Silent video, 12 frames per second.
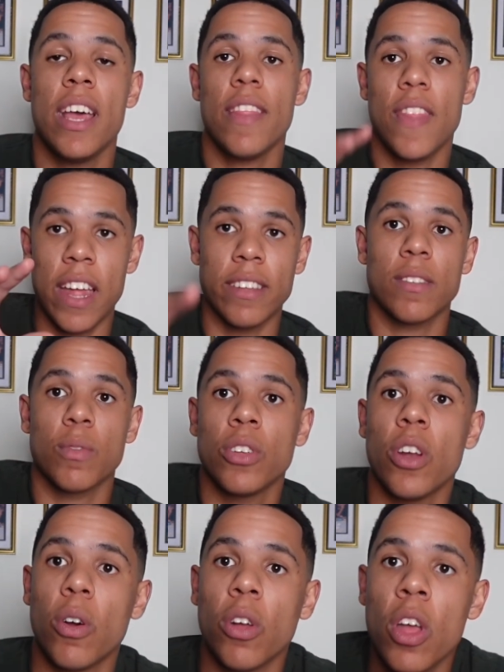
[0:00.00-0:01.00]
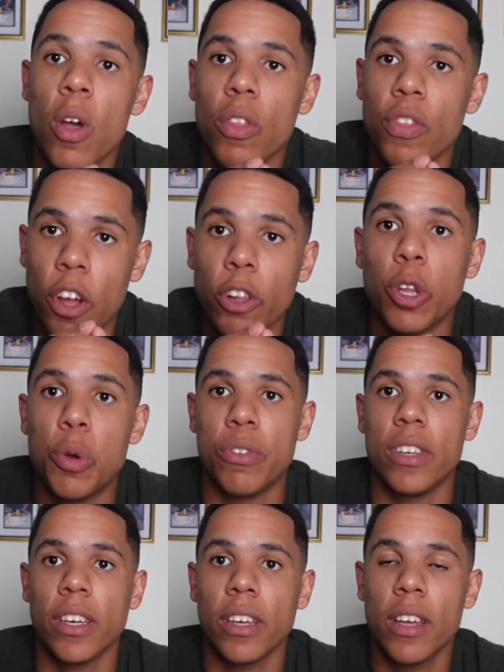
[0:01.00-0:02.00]
That's, they're
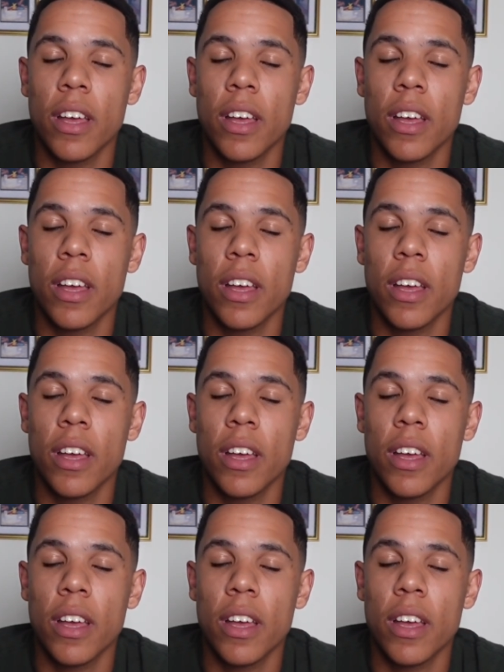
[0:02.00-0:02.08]
losing.